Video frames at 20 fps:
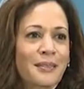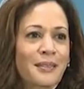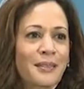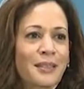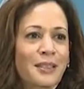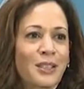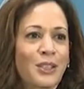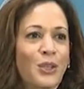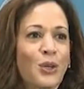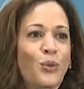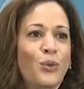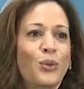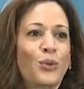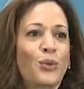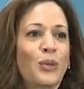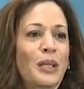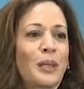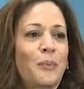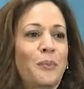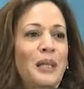To know you
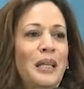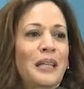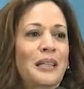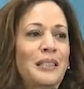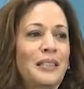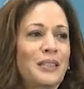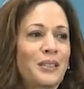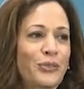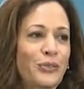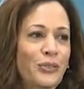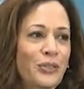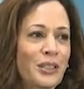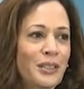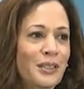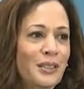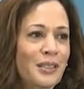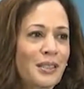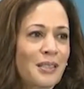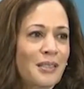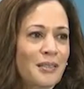can make a
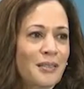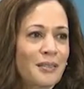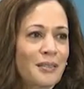difference.